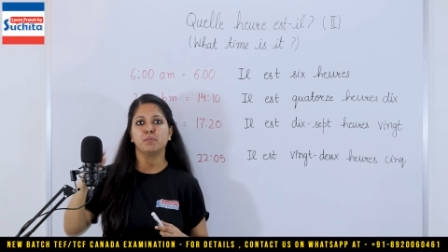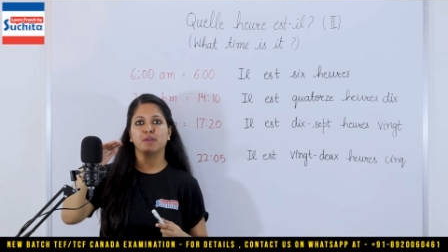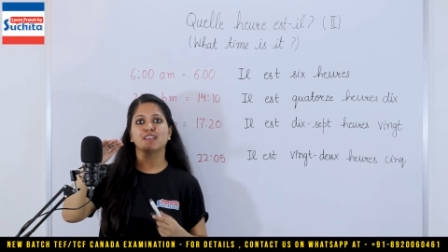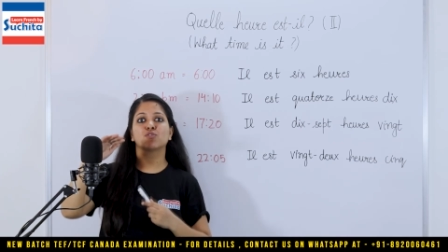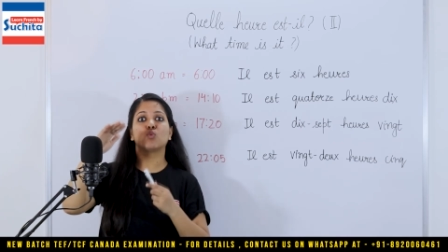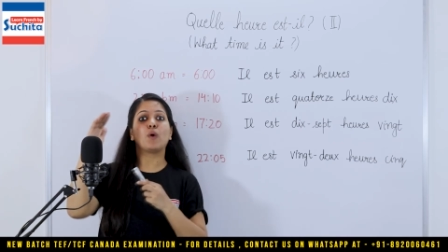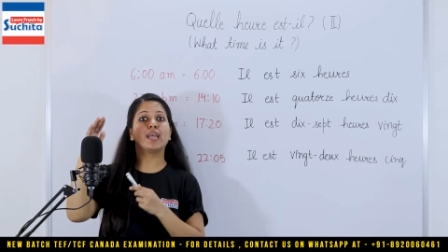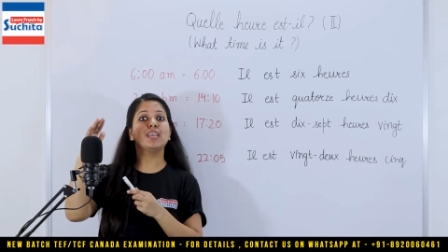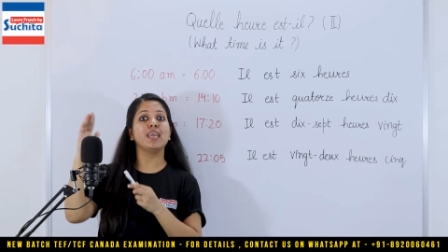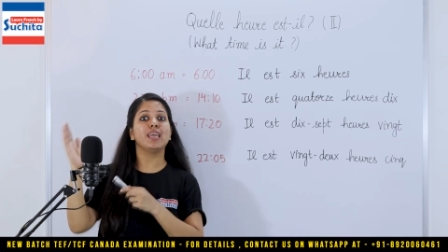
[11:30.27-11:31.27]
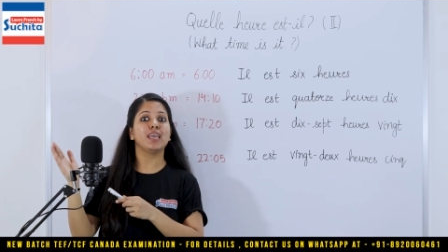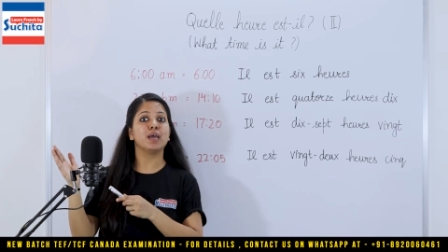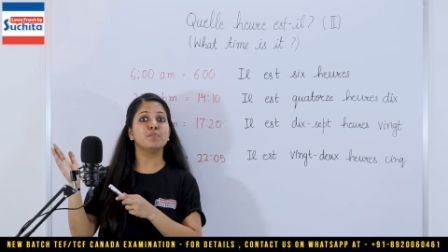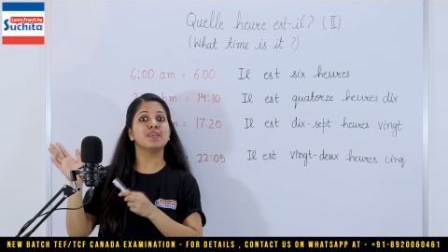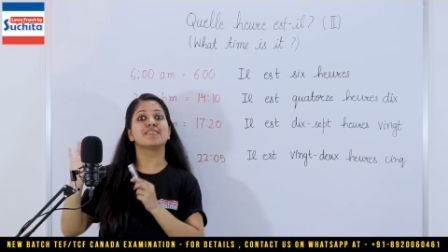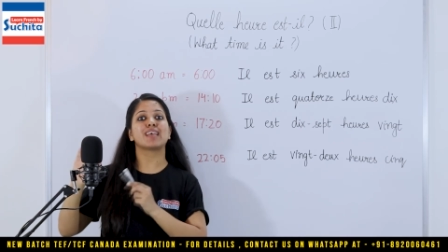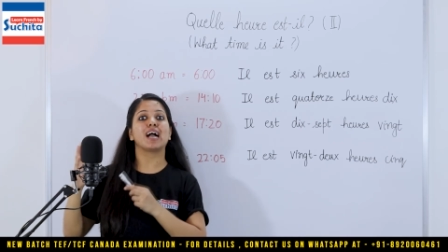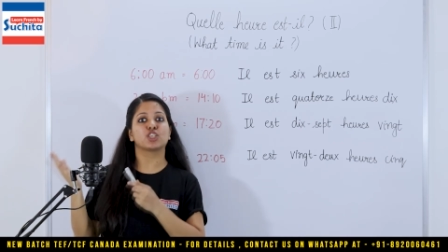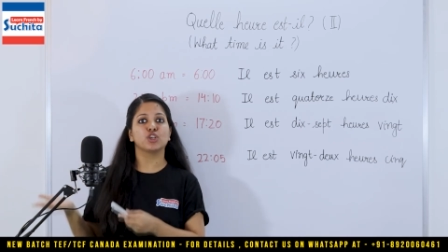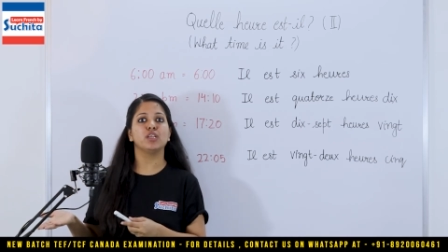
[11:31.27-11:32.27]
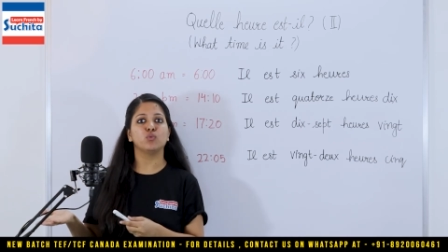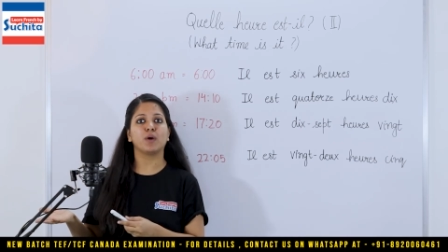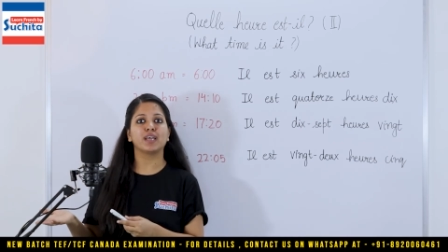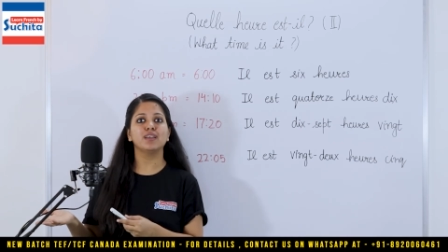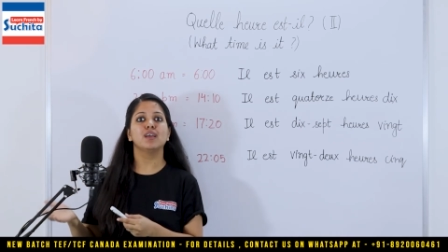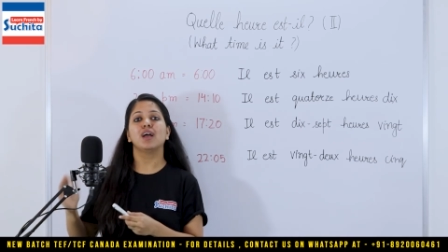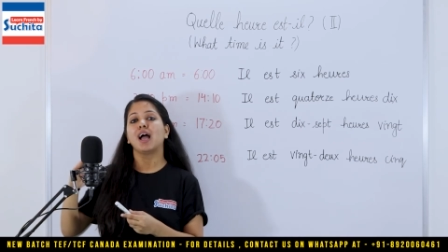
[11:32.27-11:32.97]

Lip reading: because 1 AM is actually 1.